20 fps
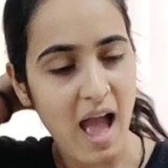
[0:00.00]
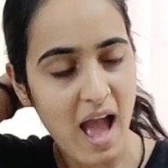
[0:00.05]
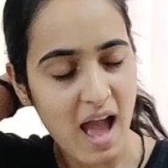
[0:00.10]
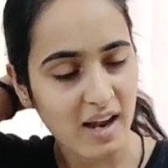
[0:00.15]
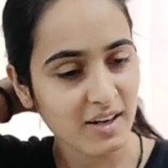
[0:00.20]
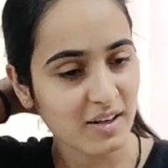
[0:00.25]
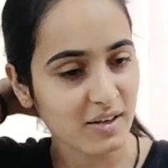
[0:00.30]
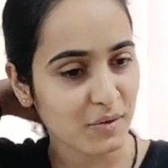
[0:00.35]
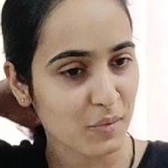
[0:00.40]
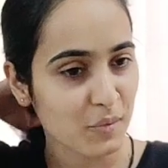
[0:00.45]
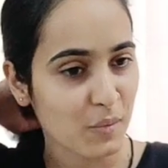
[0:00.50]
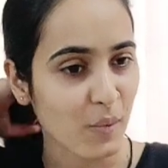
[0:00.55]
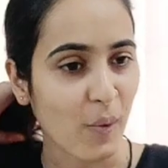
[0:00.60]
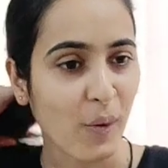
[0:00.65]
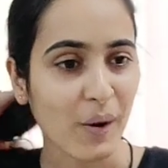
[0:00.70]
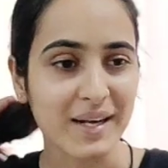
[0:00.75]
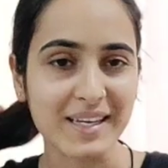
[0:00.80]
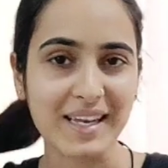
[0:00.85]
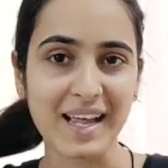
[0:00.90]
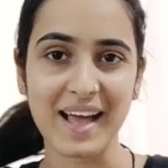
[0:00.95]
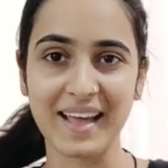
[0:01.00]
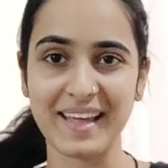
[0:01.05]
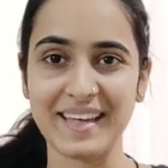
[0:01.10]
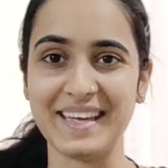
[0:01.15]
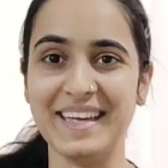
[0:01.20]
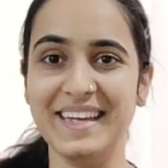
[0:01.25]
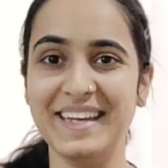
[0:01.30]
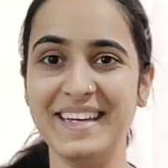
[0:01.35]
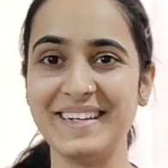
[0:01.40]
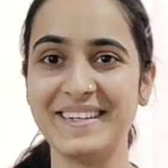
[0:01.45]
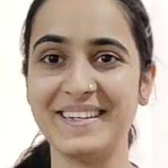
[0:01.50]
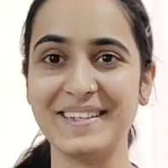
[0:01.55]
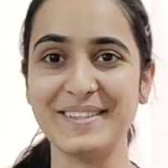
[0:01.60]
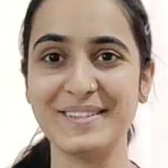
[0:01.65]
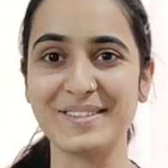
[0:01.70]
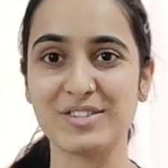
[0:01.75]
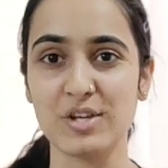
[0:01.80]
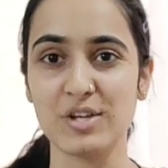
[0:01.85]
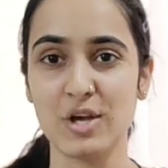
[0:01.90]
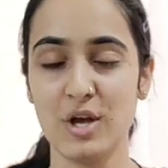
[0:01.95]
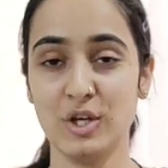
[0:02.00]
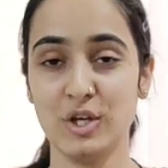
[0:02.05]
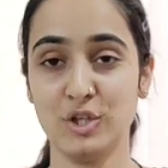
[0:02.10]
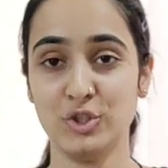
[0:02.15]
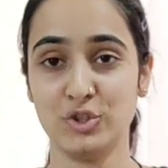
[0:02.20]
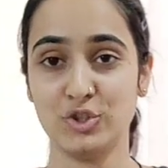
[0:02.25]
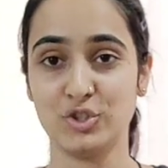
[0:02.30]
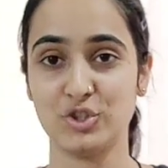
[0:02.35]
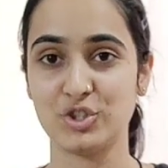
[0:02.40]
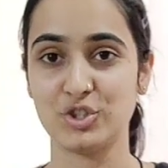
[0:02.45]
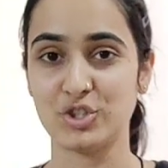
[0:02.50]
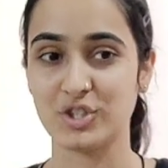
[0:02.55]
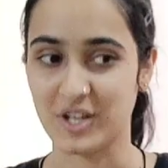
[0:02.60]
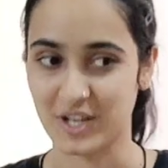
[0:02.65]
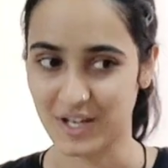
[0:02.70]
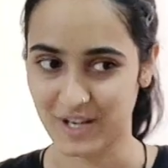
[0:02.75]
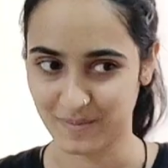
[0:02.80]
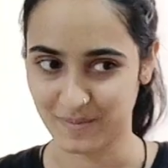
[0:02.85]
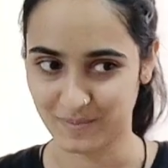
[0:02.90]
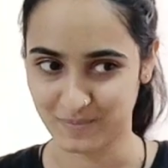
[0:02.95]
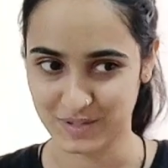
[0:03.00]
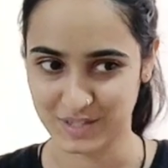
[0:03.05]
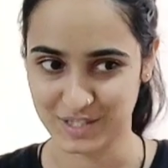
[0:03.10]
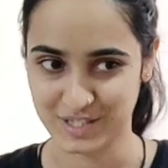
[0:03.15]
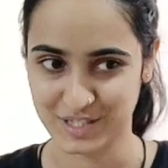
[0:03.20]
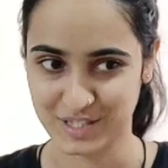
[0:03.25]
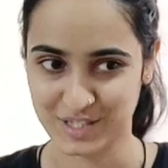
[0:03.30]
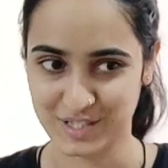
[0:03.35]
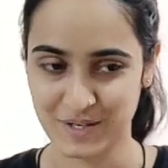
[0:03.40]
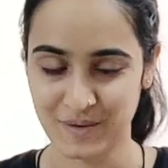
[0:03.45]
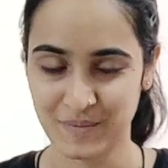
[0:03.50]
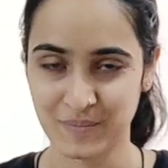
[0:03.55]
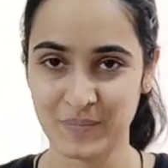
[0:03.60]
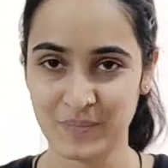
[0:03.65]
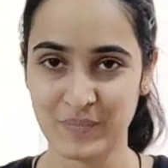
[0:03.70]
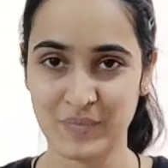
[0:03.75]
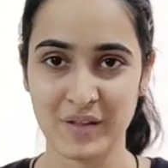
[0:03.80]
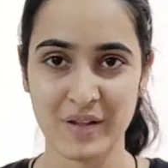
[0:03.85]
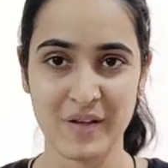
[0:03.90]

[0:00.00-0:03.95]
and what I eat is chips